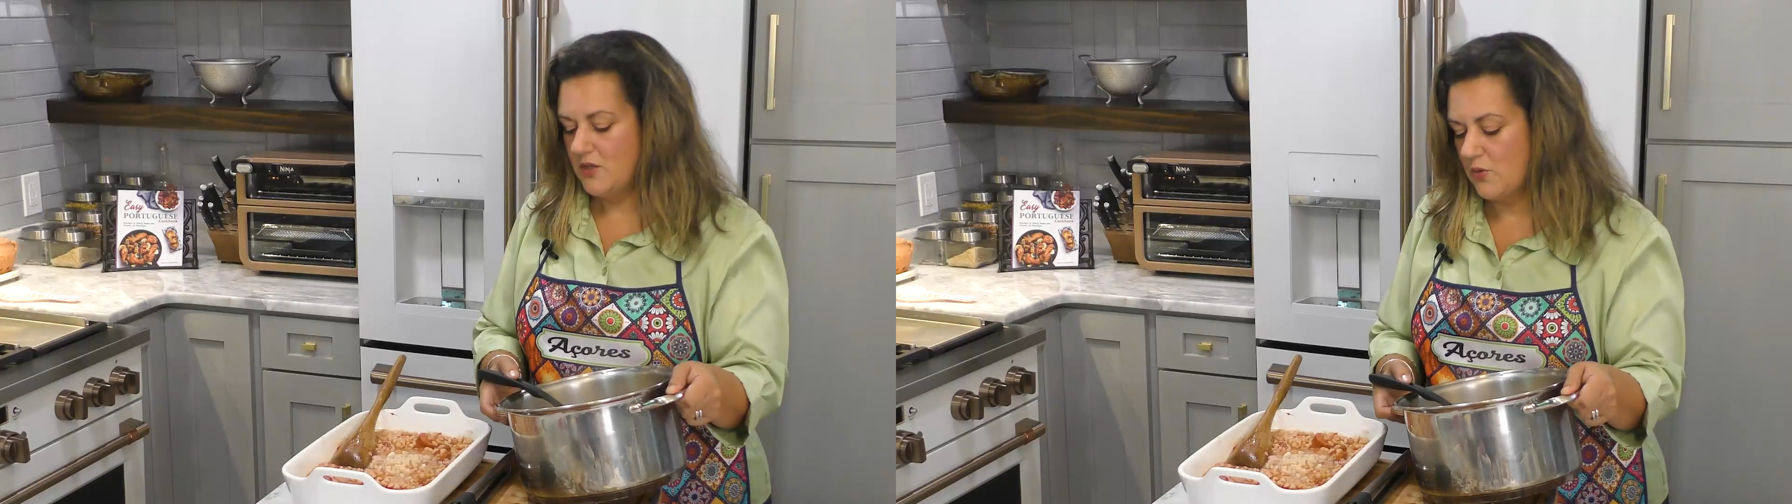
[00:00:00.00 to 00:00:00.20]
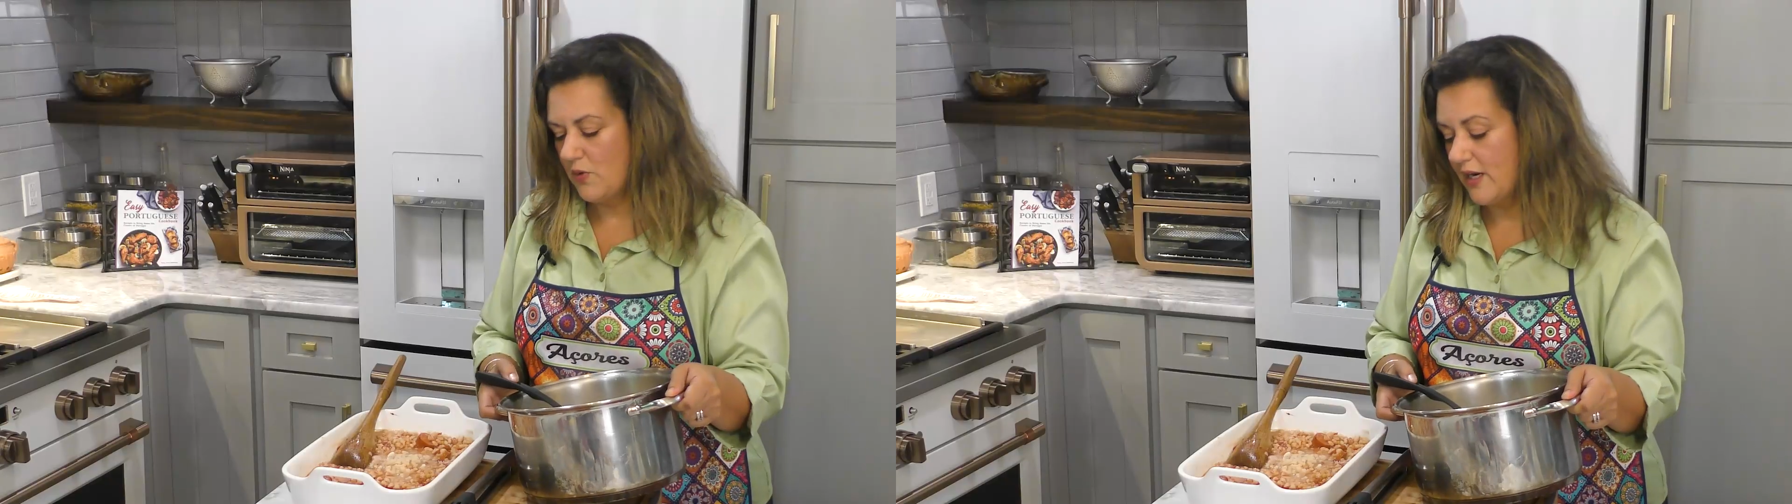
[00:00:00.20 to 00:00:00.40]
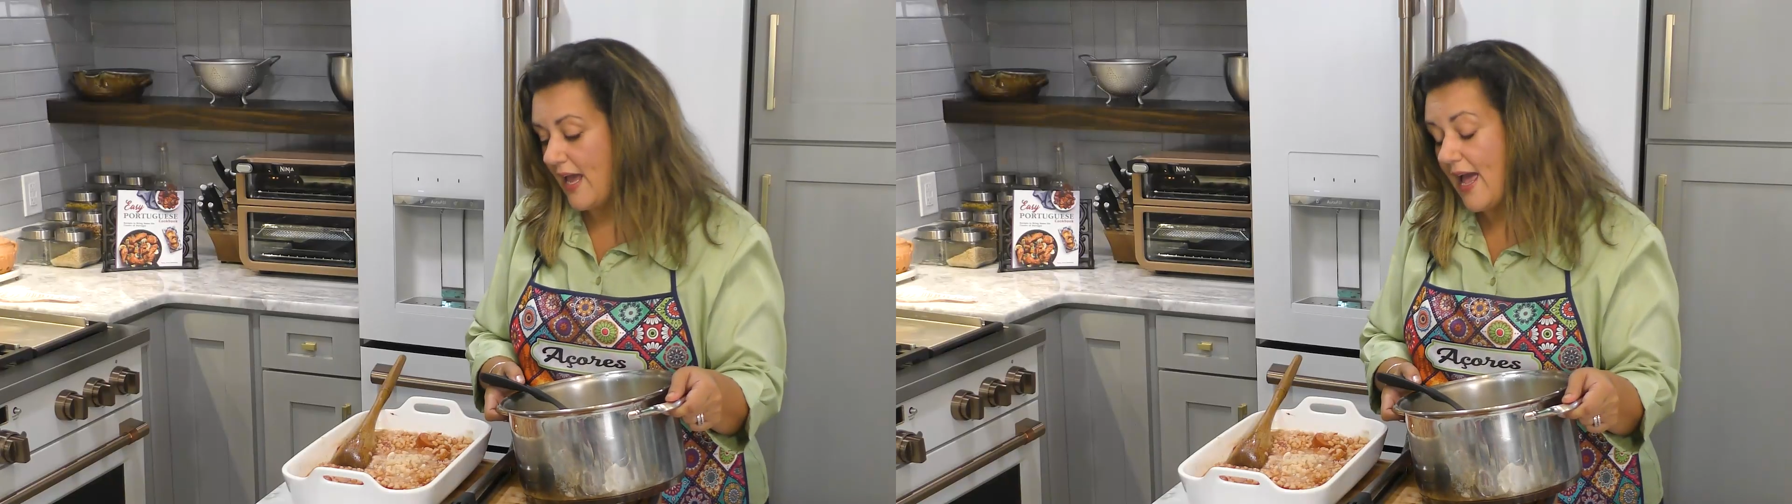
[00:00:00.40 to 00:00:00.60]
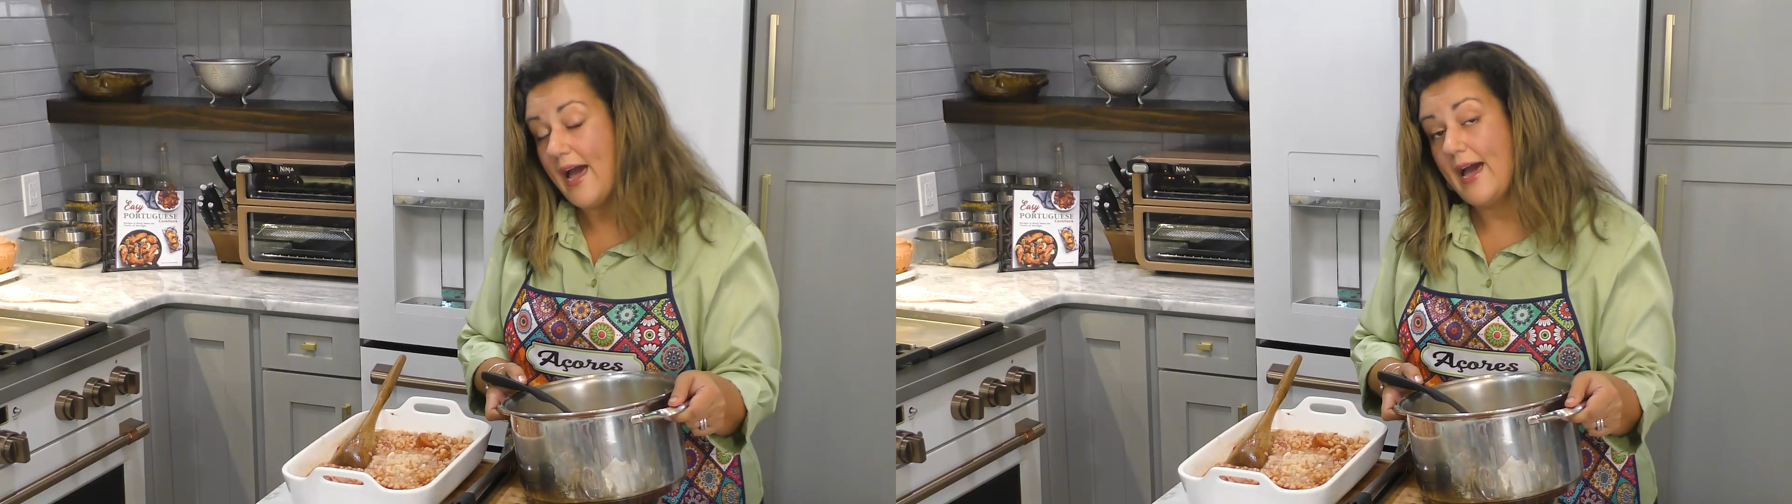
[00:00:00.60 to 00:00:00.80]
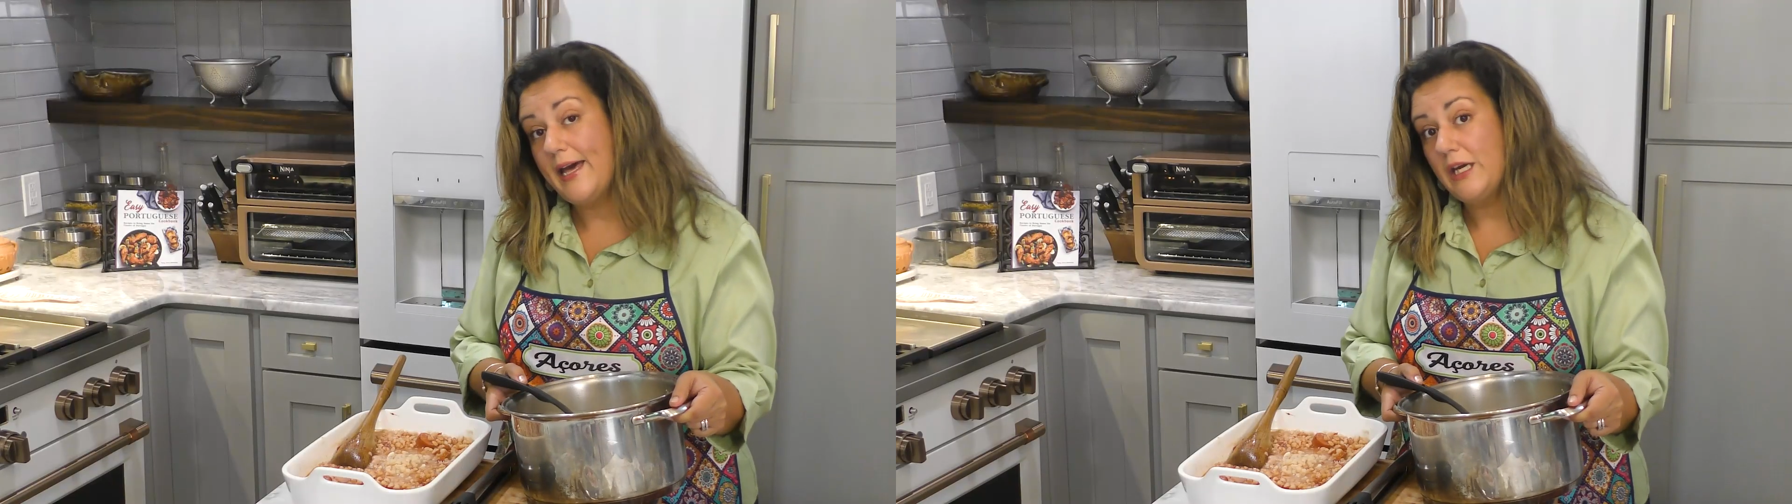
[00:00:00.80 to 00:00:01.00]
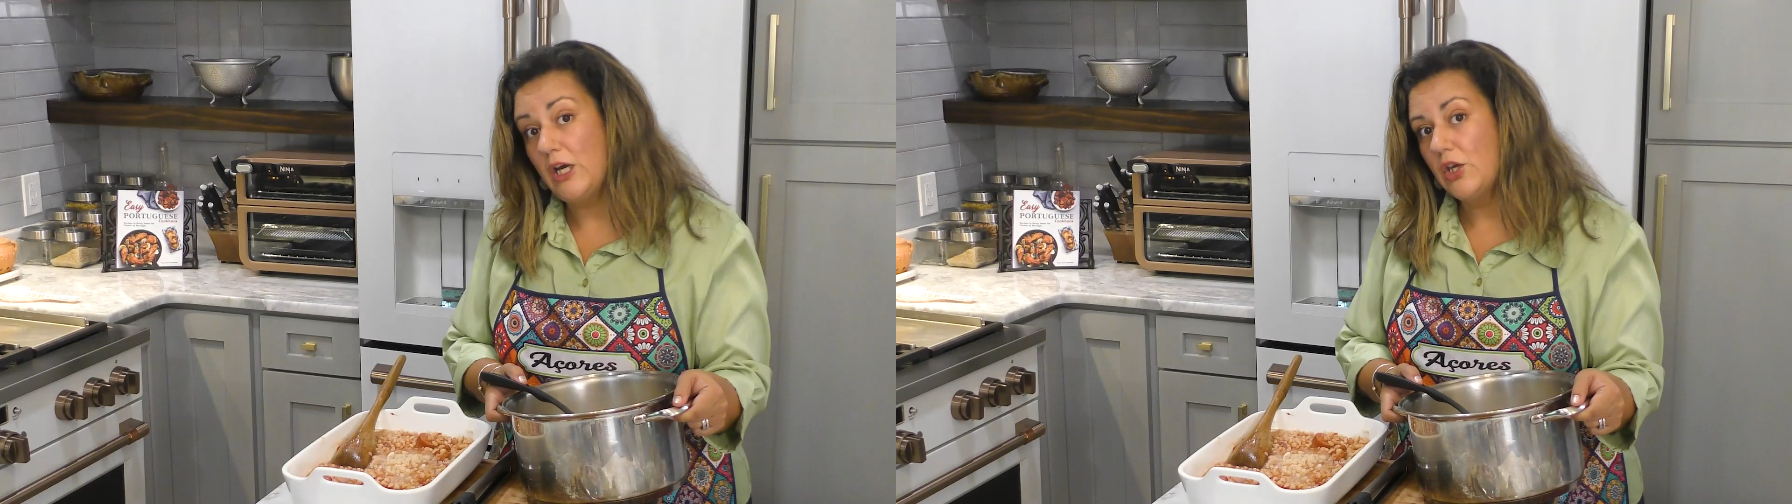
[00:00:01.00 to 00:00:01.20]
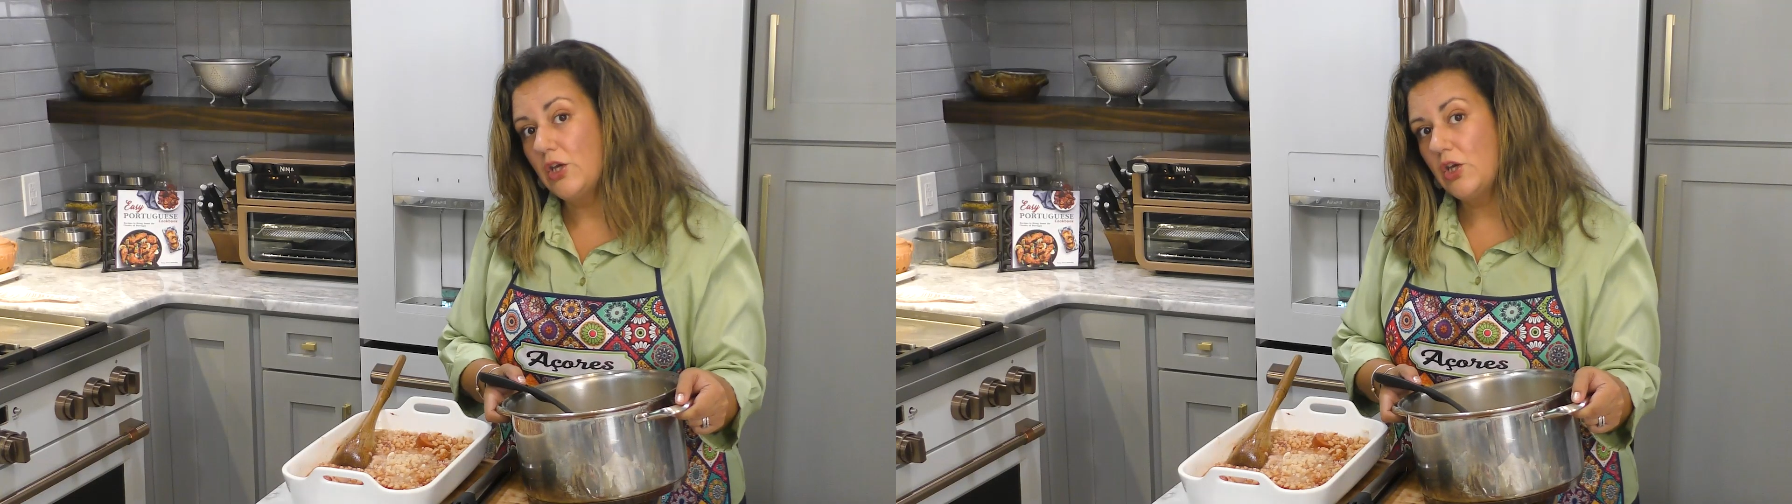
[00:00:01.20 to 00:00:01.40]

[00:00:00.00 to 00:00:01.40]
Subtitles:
so we're gonna add a